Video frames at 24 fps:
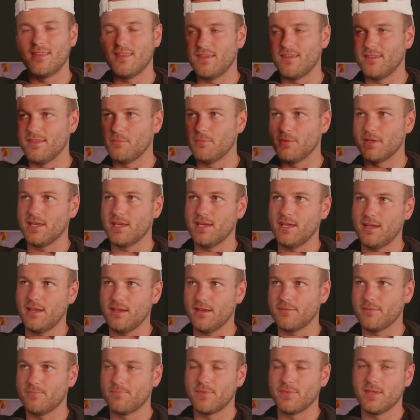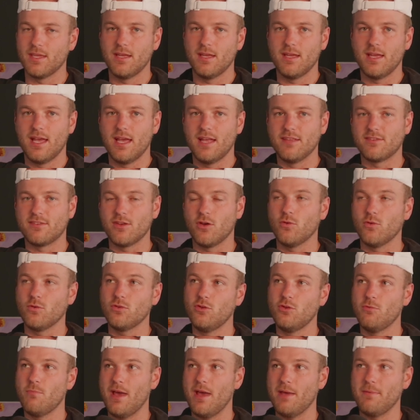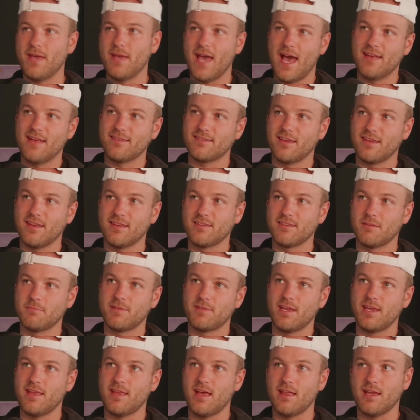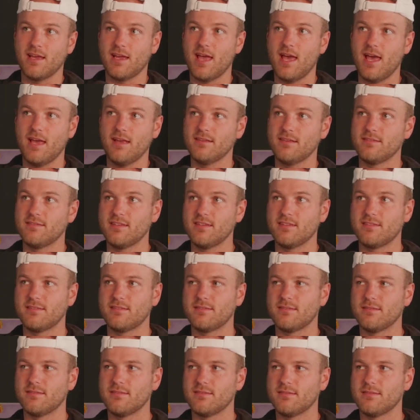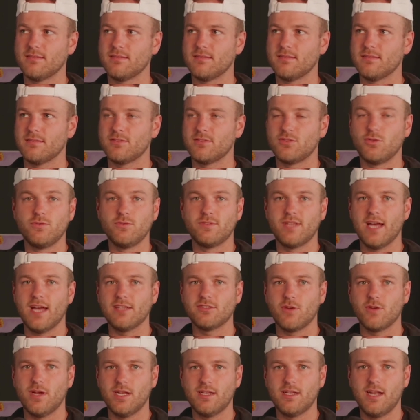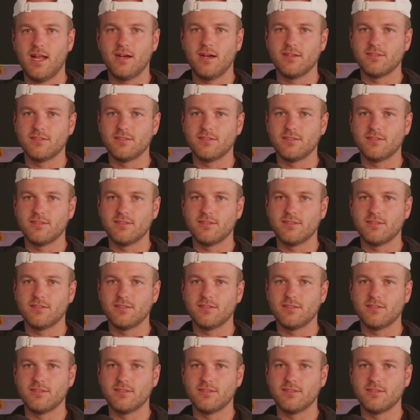the beginning. And so you may be asking, as I'm saying that, like, hey, is this too saturated now?